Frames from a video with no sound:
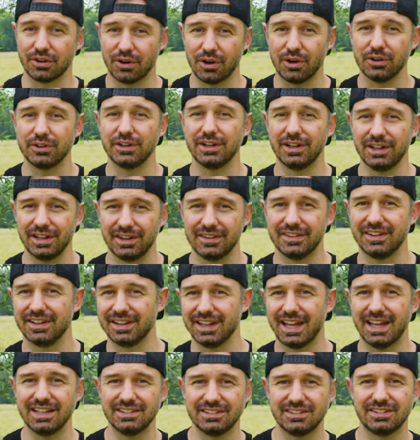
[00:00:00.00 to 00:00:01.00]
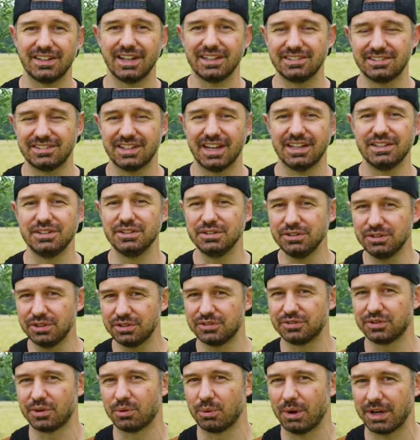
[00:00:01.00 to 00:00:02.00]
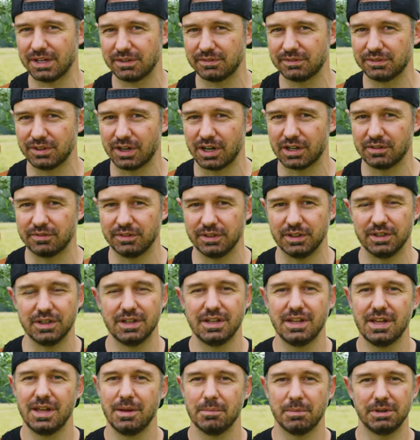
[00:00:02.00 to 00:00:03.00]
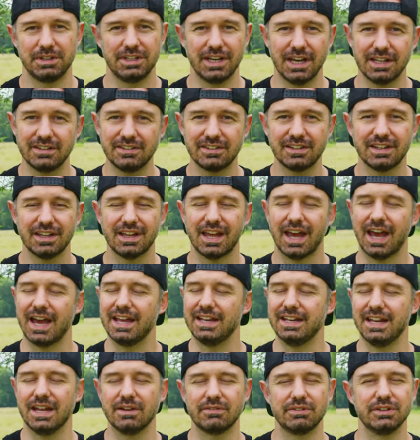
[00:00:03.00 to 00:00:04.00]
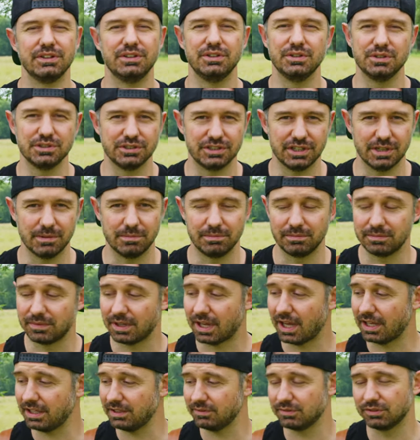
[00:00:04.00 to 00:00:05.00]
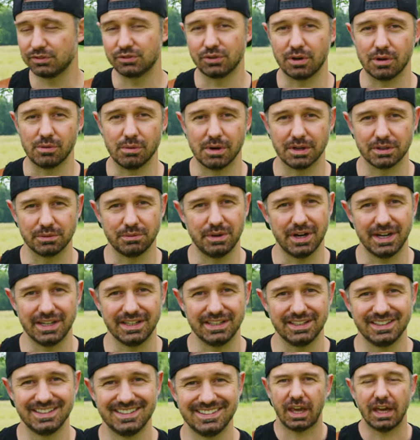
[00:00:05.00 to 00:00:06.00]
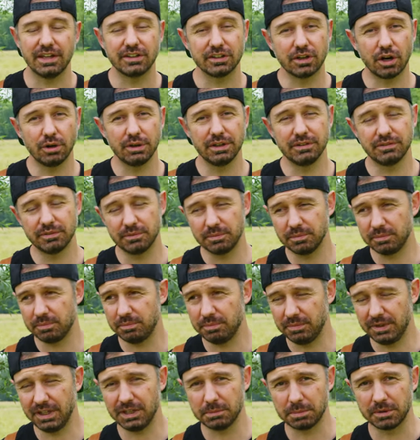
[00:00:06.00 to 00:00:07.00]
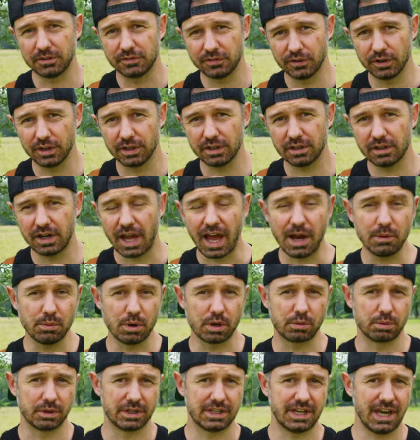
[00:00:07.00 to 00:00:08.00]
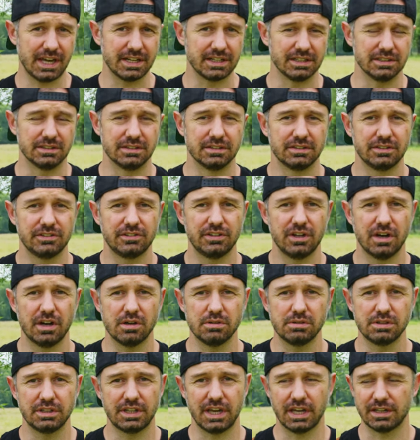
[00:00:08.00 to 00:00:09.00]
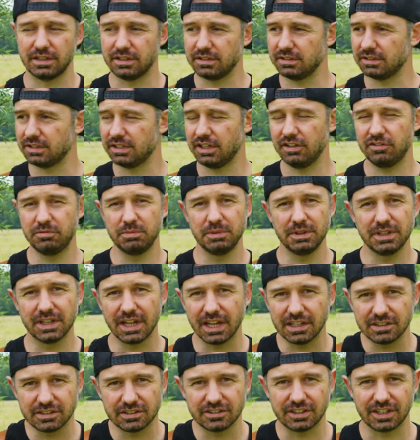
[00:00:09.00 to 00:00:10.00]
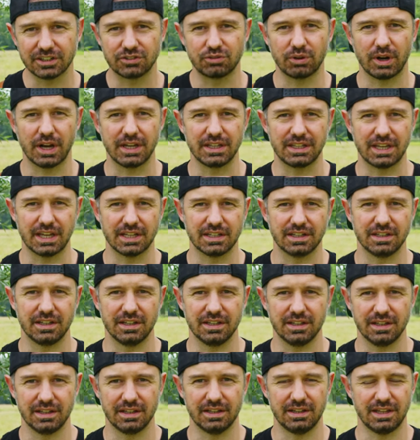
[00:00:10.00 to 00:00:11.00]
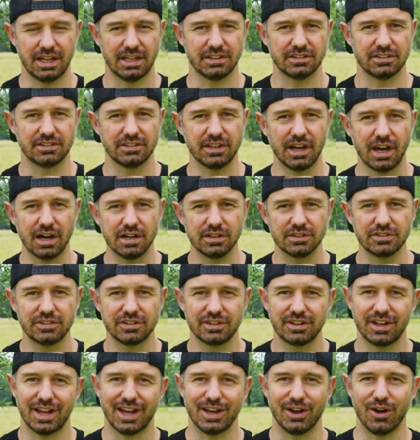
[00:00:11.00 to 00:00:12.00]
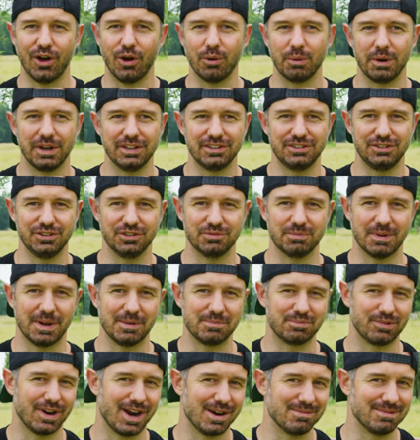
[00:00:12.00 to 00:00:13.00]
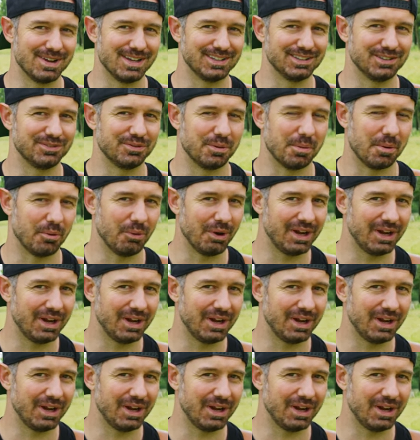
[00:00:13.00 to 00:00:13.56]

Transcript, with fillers: all the, the lenses they say you use for wedding photography. But yet, I never use them. I even throw one away. And to go even a little bit further, I work with Canon. So Canon gives me lenses, I try Canon lenses out. I always use my prime lenses for my